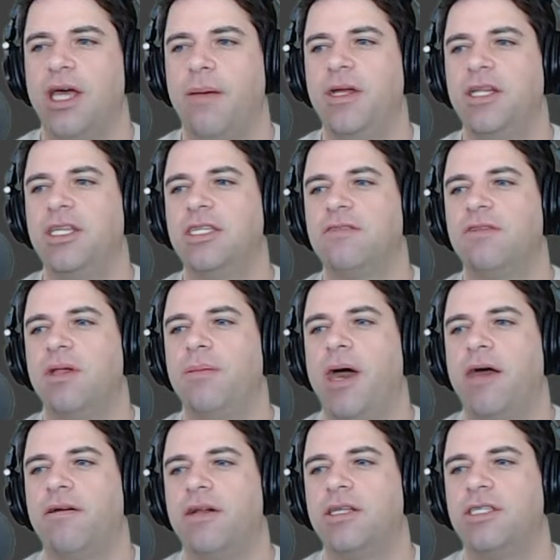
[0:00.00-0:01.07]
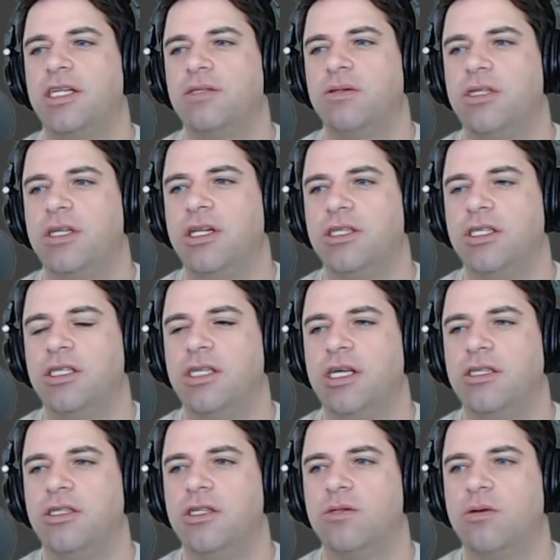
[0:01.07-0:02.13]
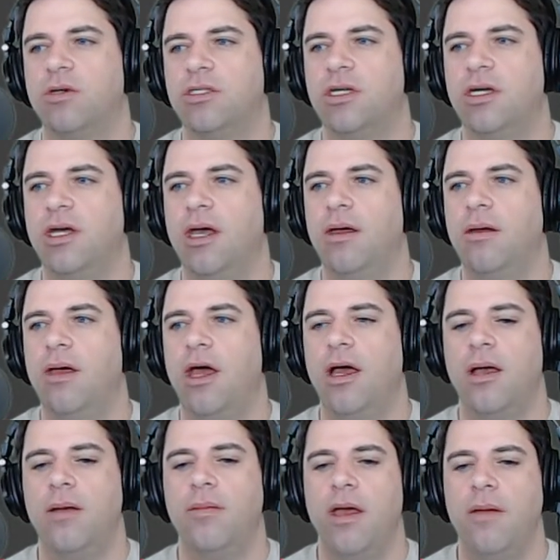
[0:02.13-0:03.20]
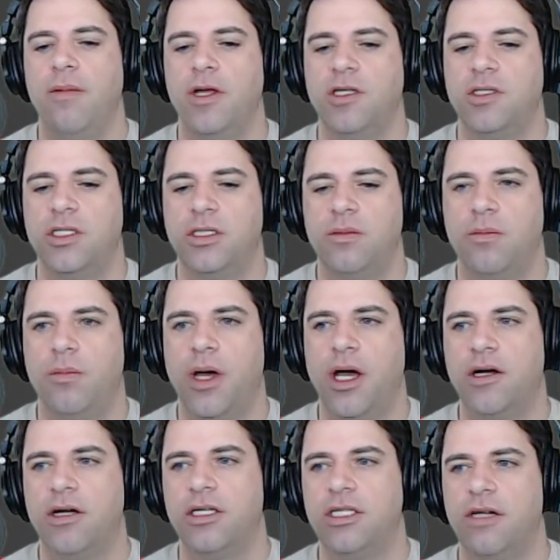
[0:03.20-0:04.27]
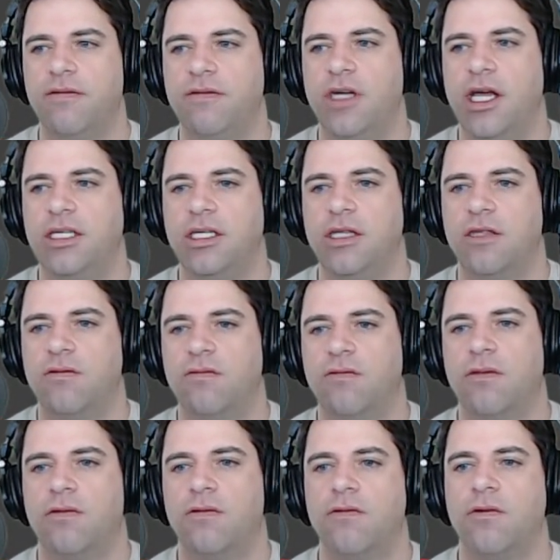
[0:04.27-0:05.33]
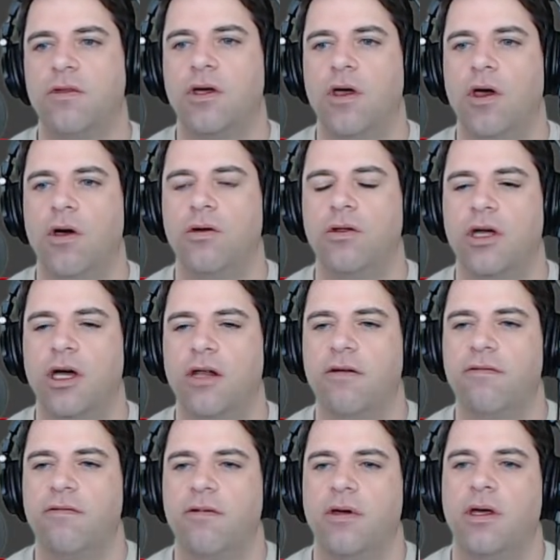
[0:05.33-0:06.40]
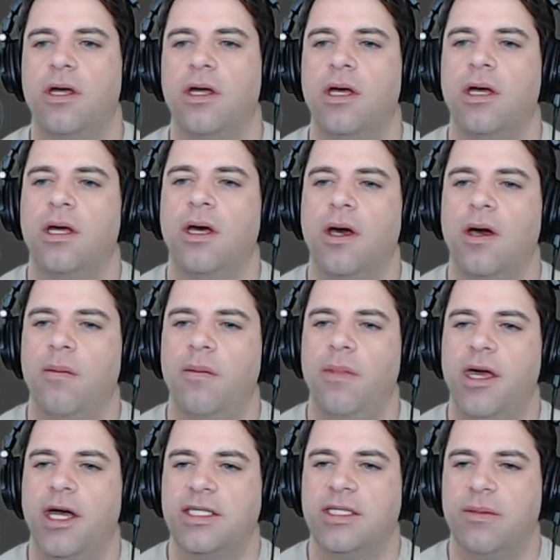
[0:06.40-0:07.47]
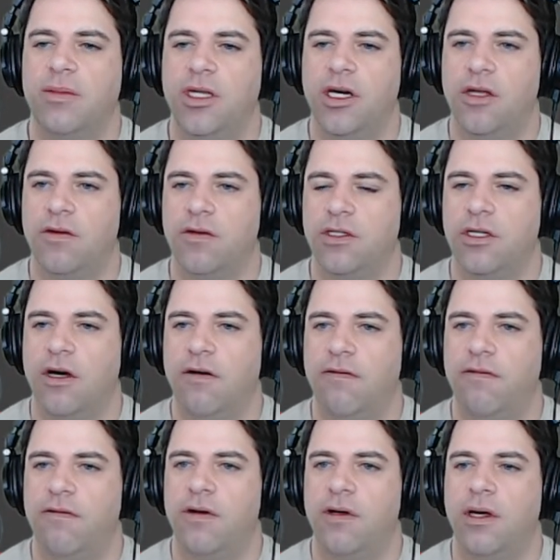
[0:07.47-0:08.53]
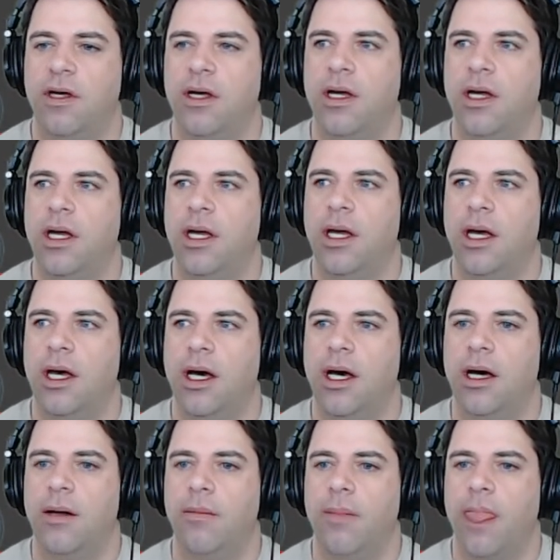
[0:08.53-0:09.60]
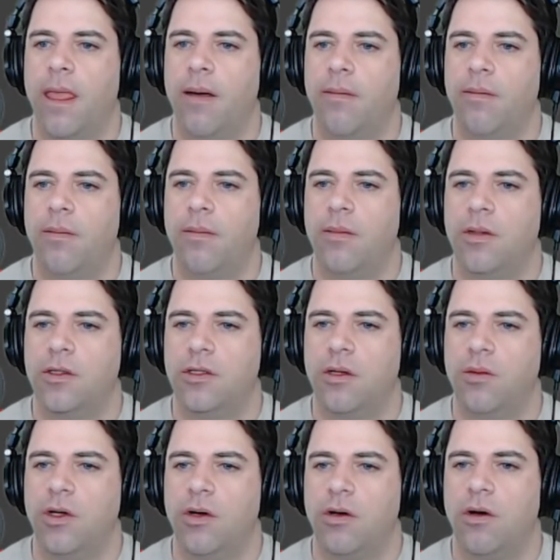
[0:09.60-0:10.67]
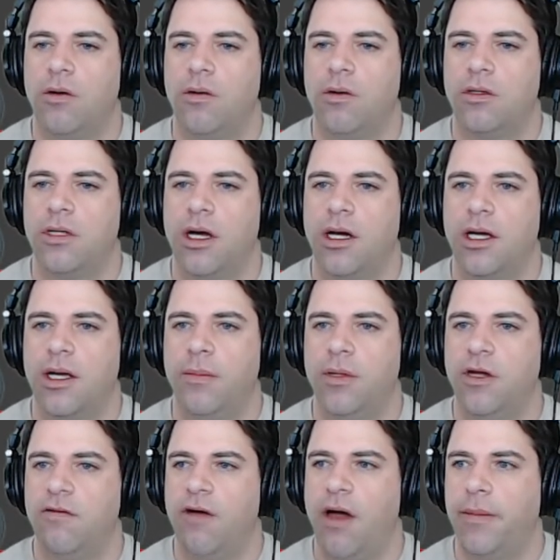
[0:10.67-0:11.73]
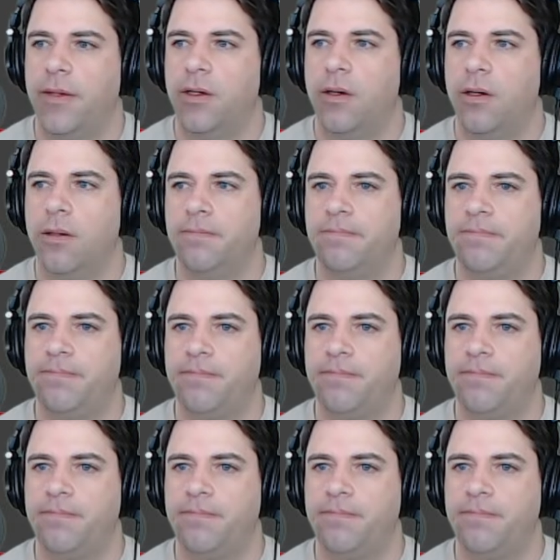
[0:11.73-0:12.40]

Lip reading: mean, it doesn't really matter in a sense what the initialization was. Maybe it's better instead of chasing through the code to kind of peek at some of the other stuff so that we don't go down a complete rabbit hole.